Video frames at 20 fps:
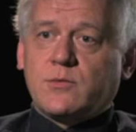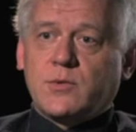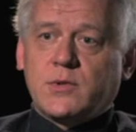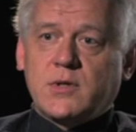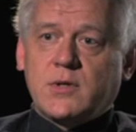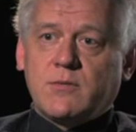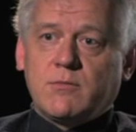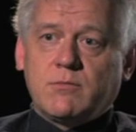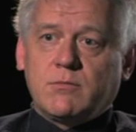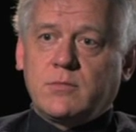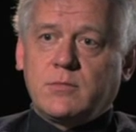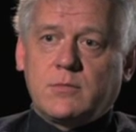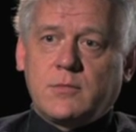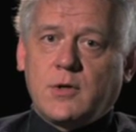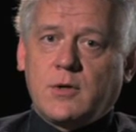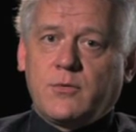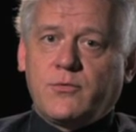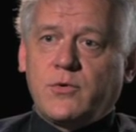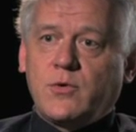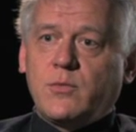within
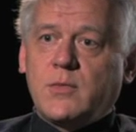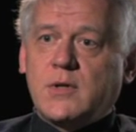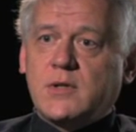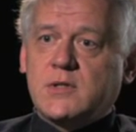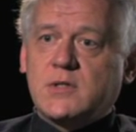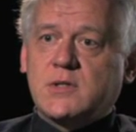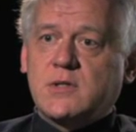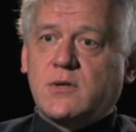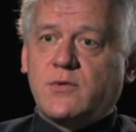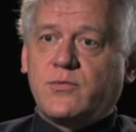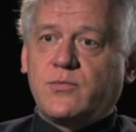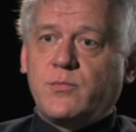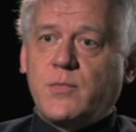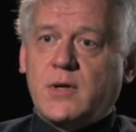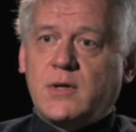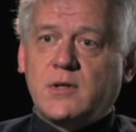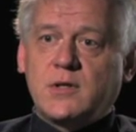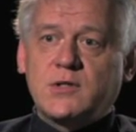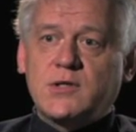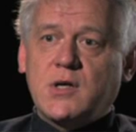you know, a few minutes of
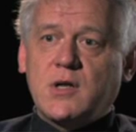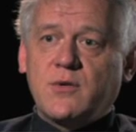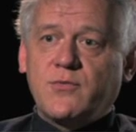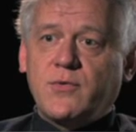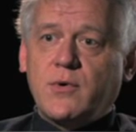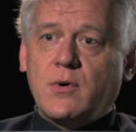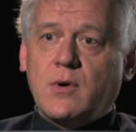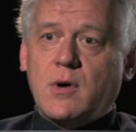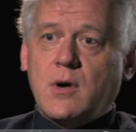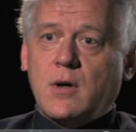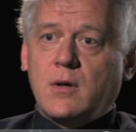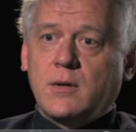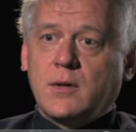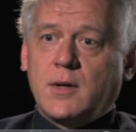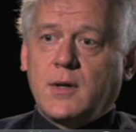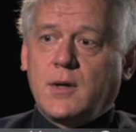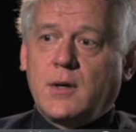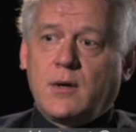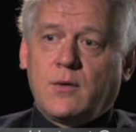initiating a phone call,